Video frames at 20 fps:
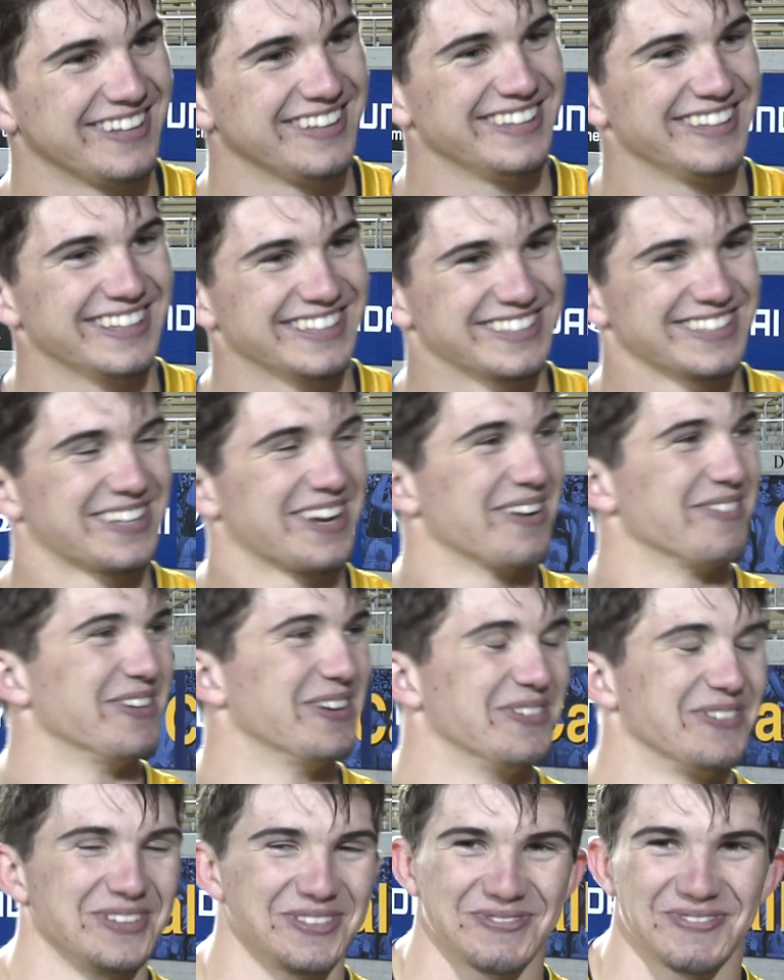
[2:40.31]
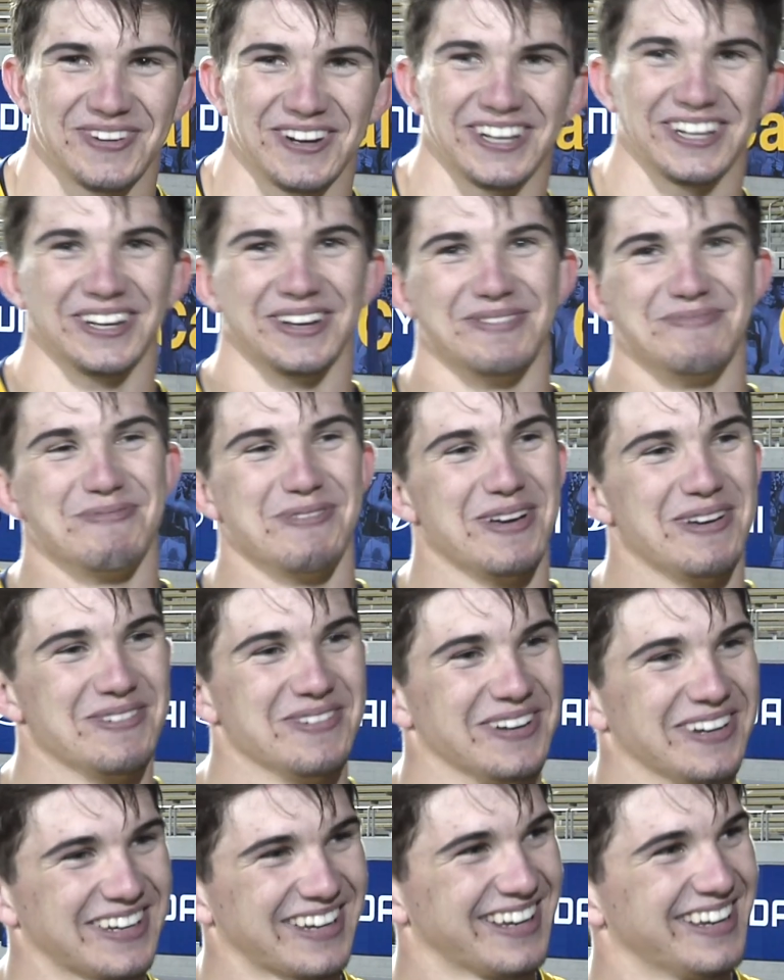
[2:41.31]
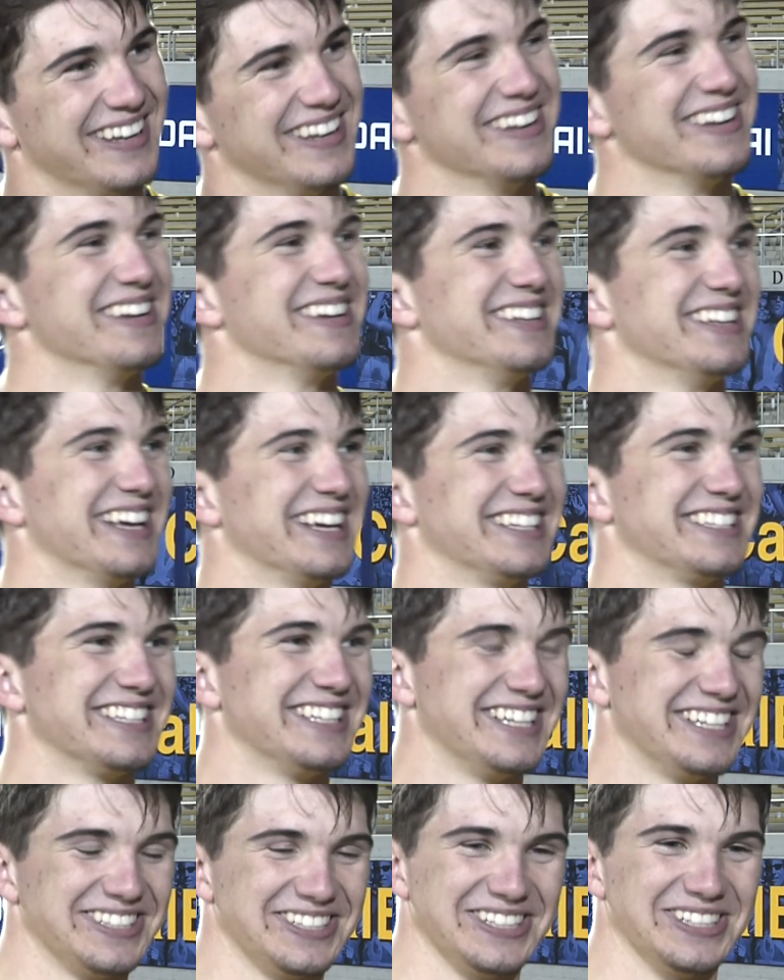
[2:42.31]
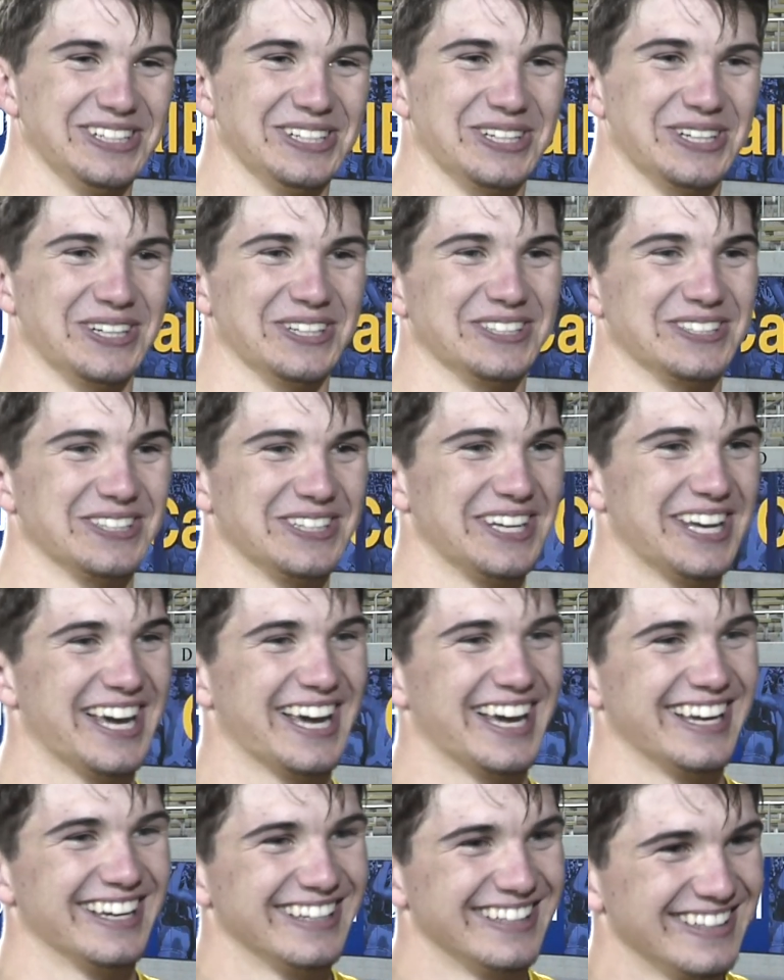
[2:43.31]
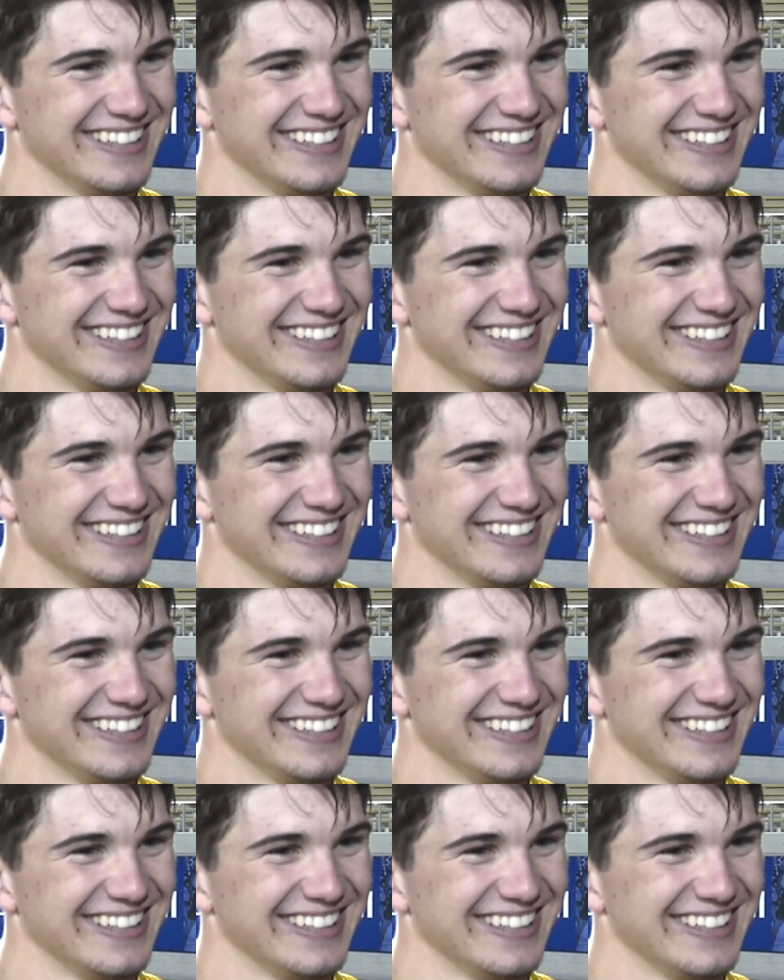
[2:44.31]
He gets to come in with a pretty good playbook, nice and easy to learn. So yeah.